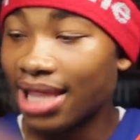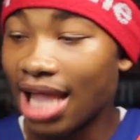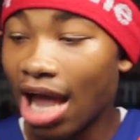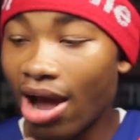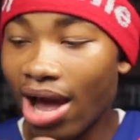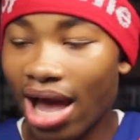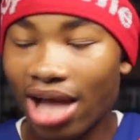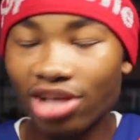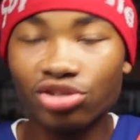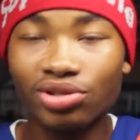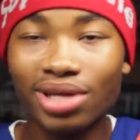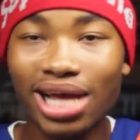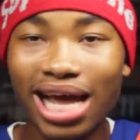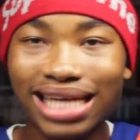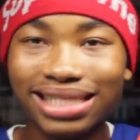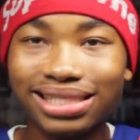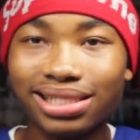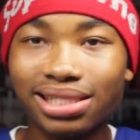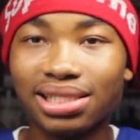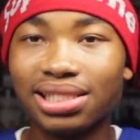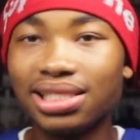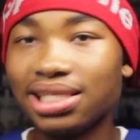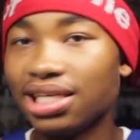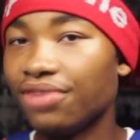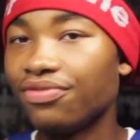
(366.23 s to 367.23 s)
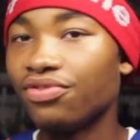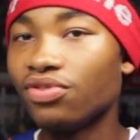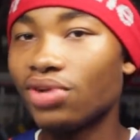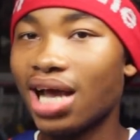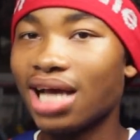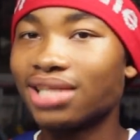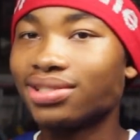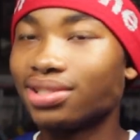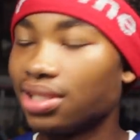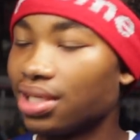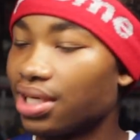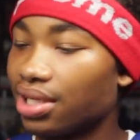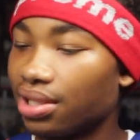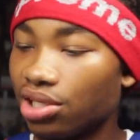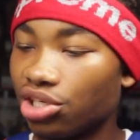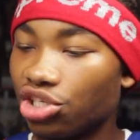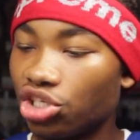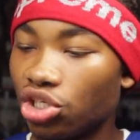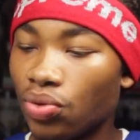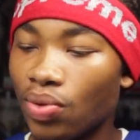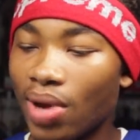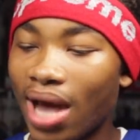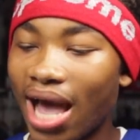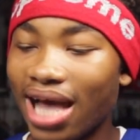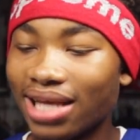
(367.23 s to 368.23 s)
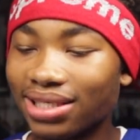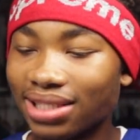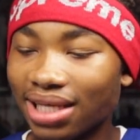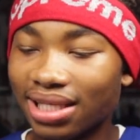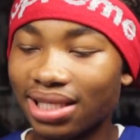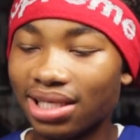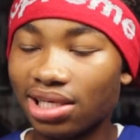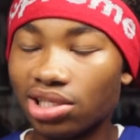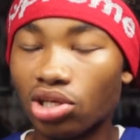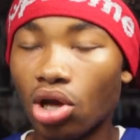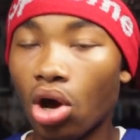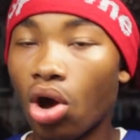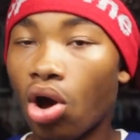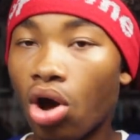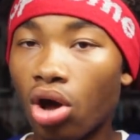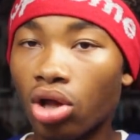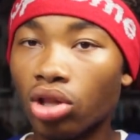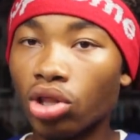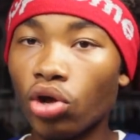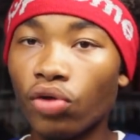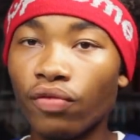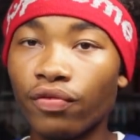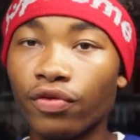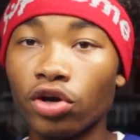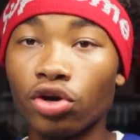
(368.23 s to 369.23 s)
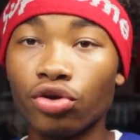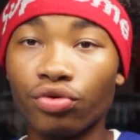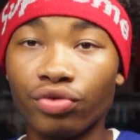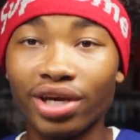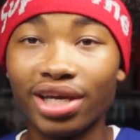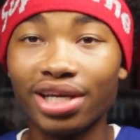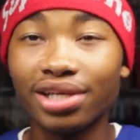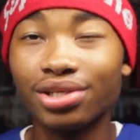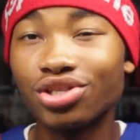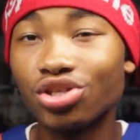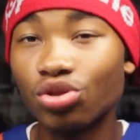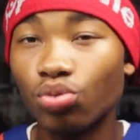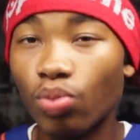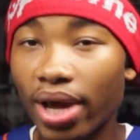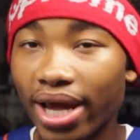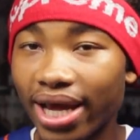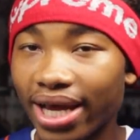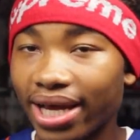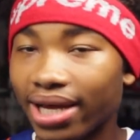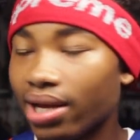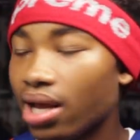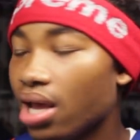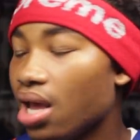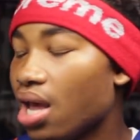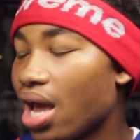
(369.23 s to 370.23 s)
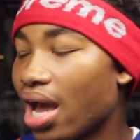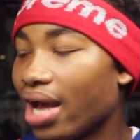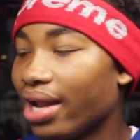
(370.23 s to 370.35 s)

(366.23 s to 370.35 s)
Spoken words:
Now, as you guys can see, if you guys look at the shoe, it has like this all over green suede,